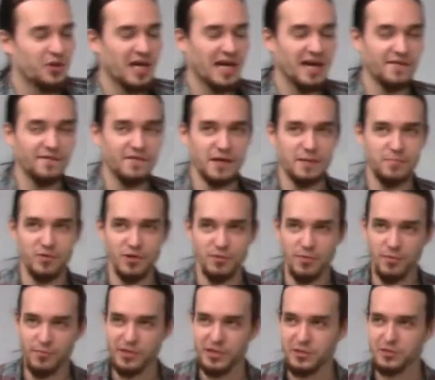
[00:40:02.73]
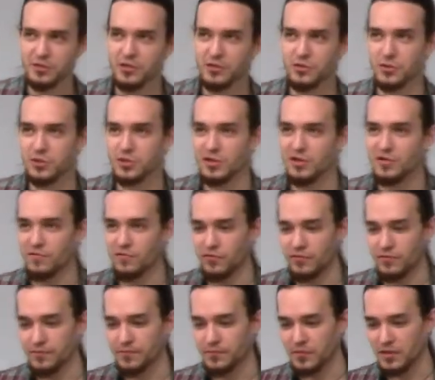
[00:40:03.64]
you have a probability to
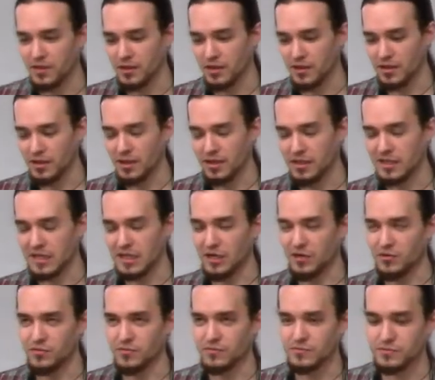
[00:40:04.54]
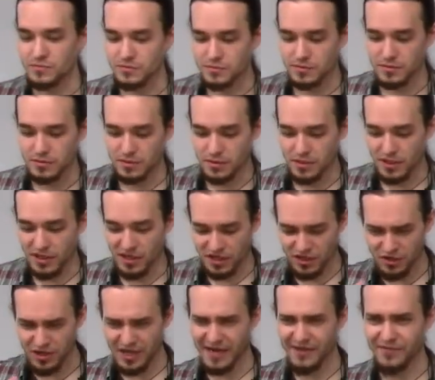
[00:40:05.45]
solve. So
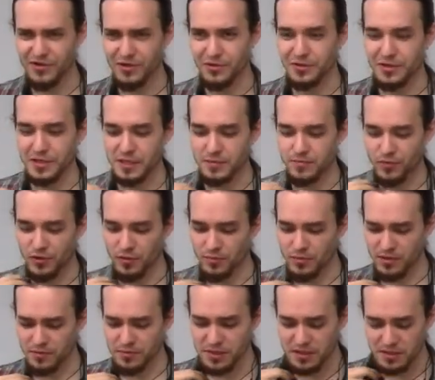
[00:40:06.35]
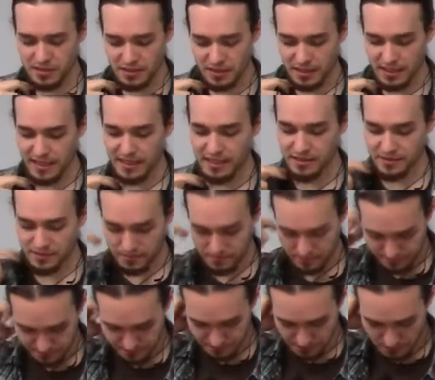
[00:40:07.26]
you have all these problems, and
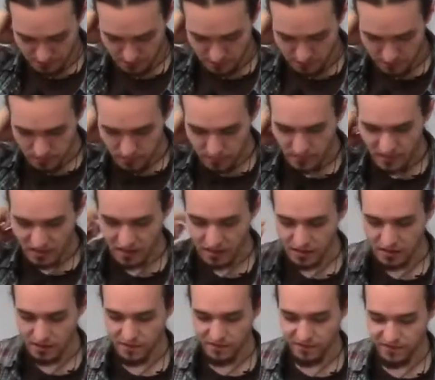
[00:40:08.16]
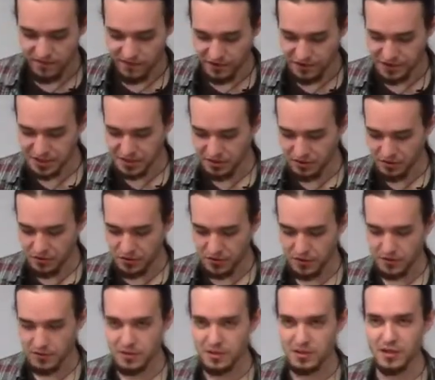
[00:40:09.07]
first you
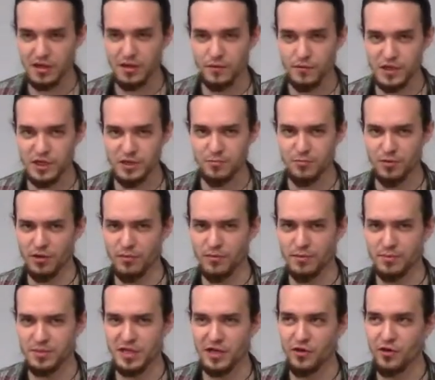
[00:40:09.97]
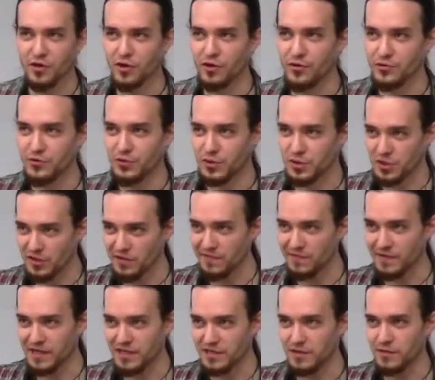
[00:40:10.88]
choose which problems are you going to
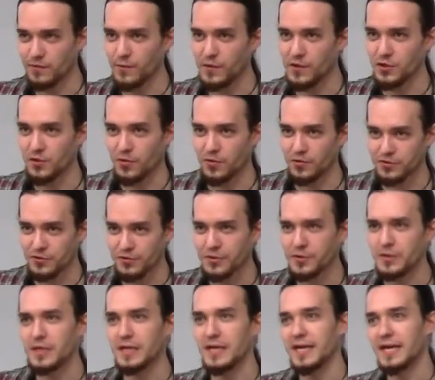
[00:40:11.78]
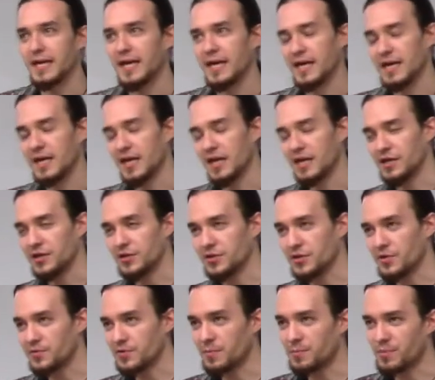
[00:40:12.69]
solve and in which order. You
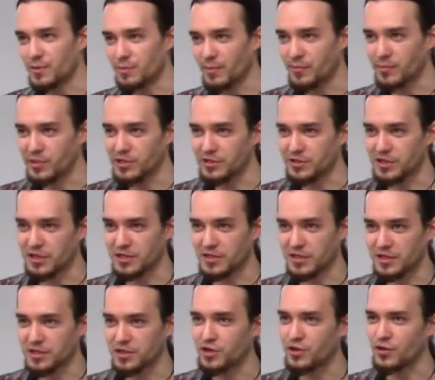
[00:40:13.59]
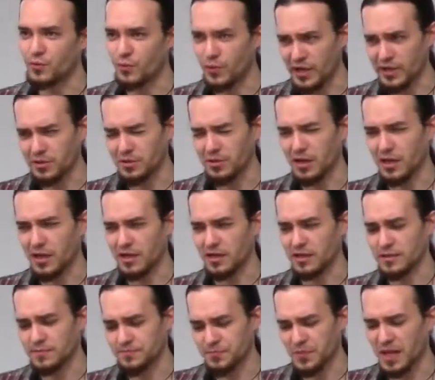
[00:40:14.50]
know the probability that you will
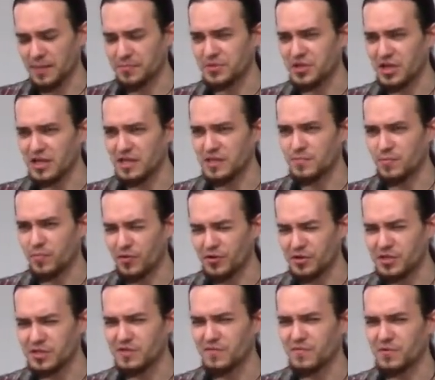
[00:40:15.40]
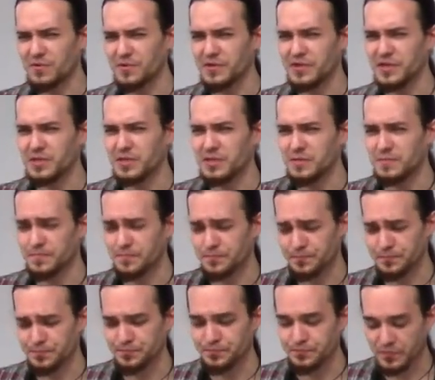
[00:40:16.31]
obtain points for this
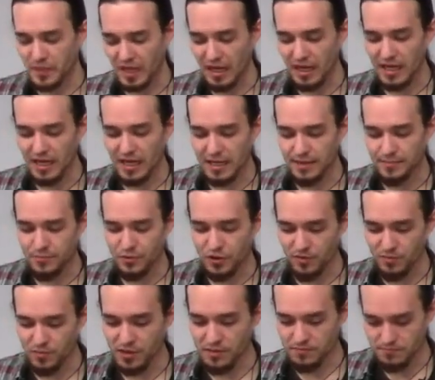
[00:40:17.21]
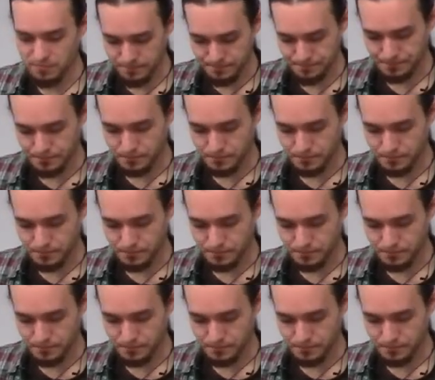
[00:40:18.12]
problem,